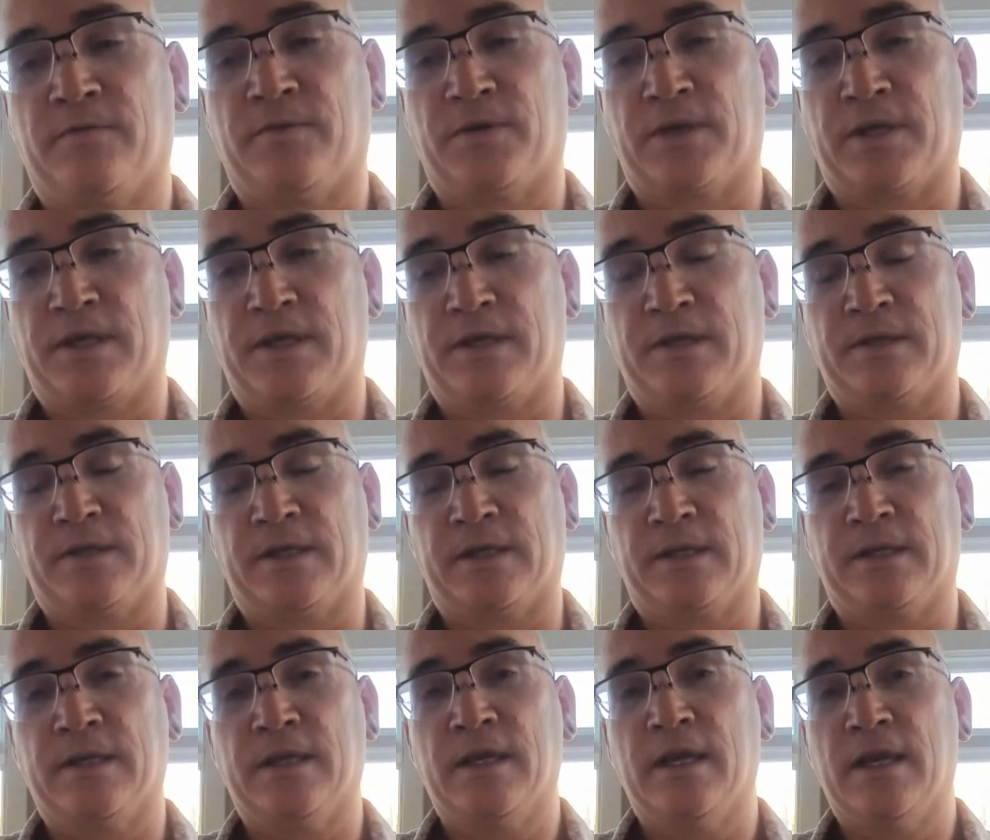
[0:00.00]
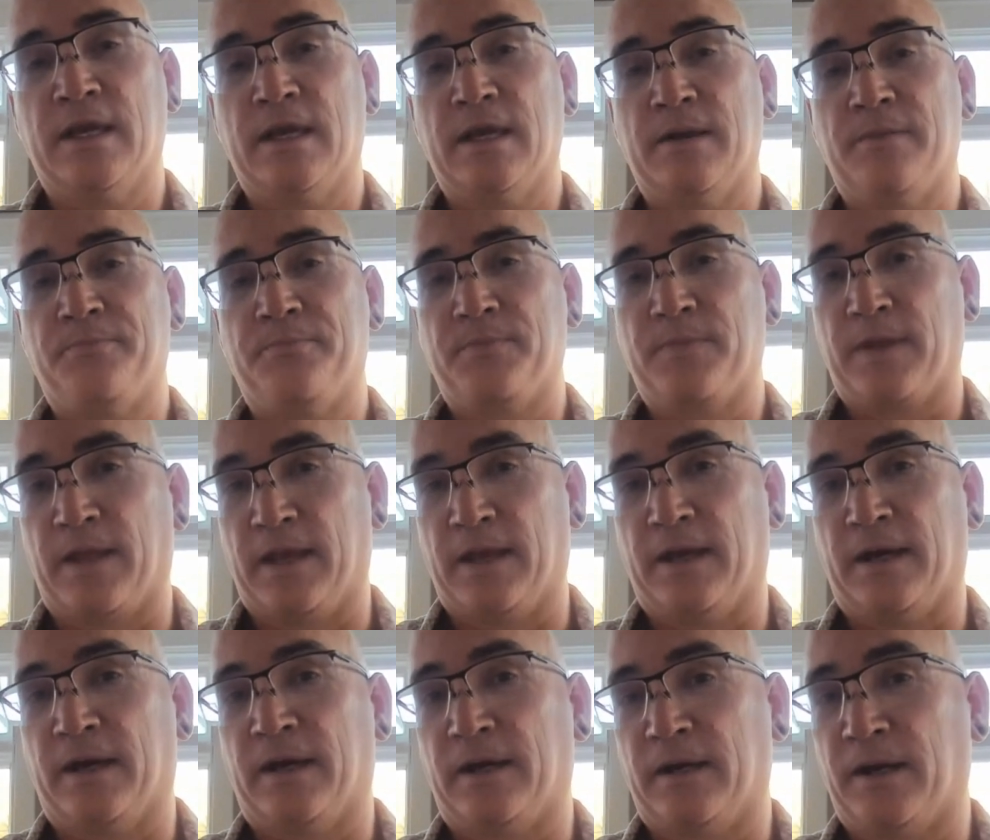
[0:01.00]
for healing
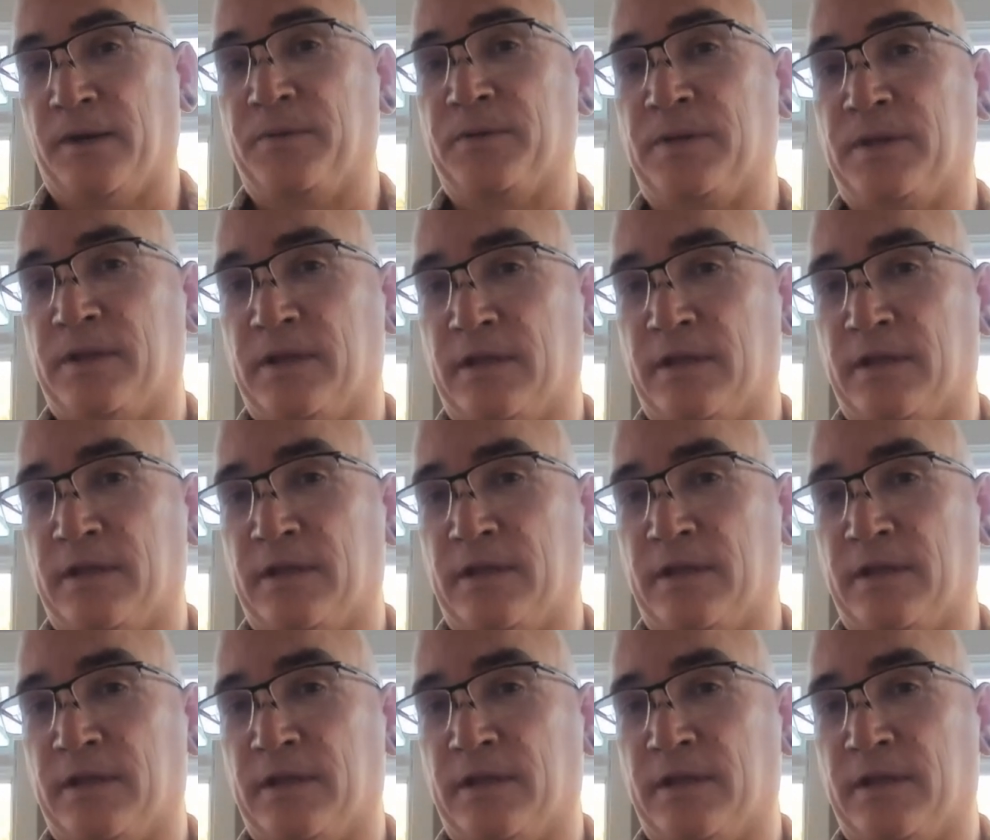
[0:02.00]
yeah, I would